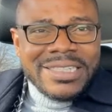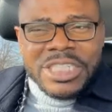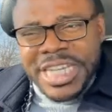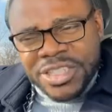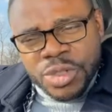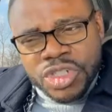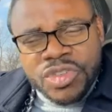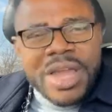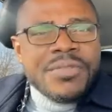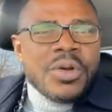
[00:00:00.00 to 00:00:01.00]
Yet you
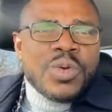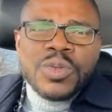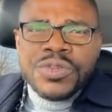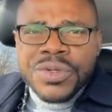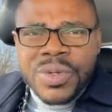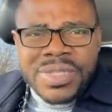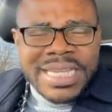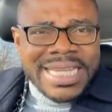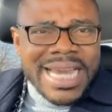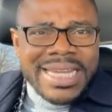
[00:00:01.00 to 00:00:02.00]
drive on good roads
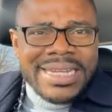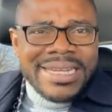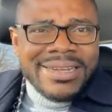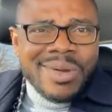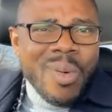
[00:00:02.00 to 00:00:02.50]
in Canada.